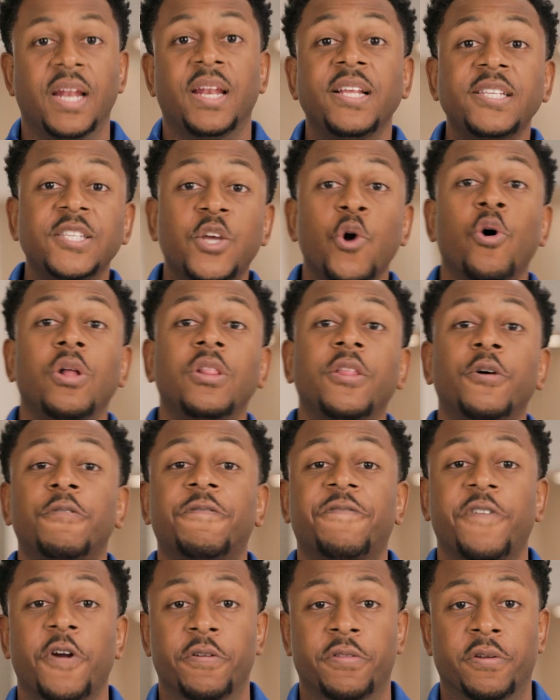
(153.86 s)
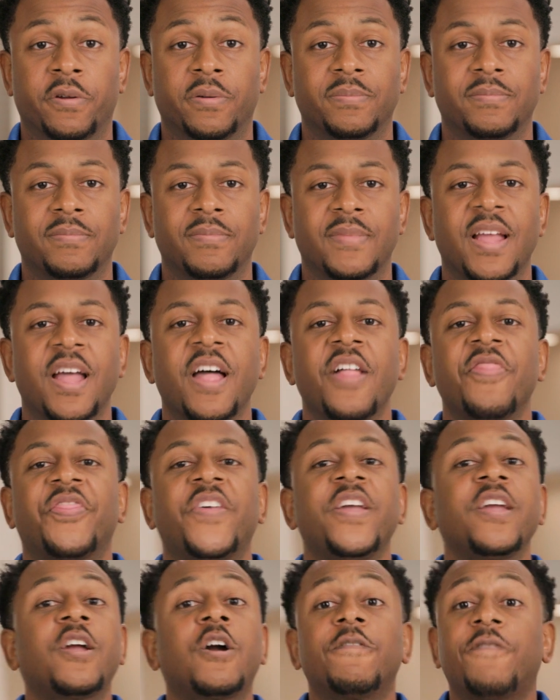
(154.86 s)
Let's go a little further.
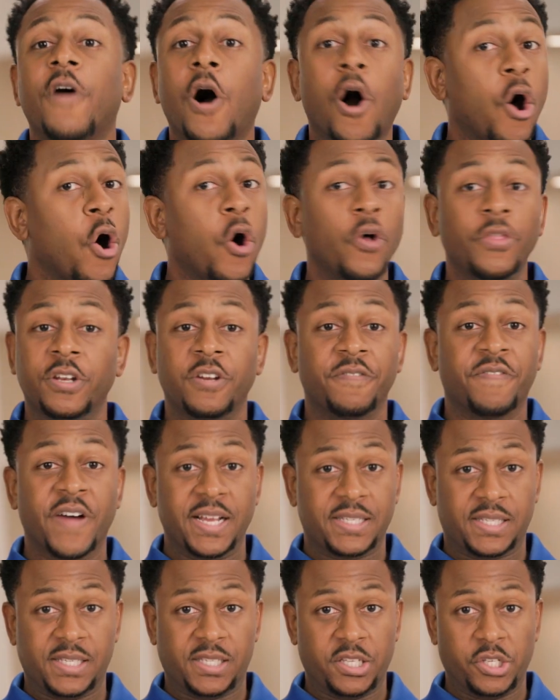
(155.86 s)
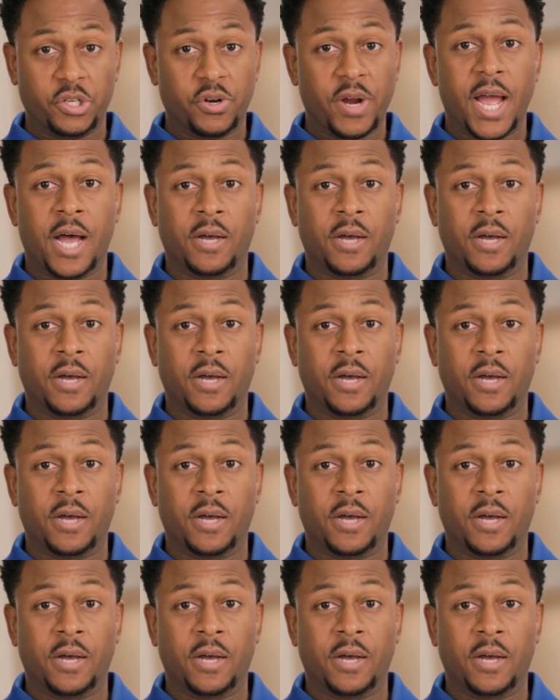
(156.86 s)
Think of all the devices in your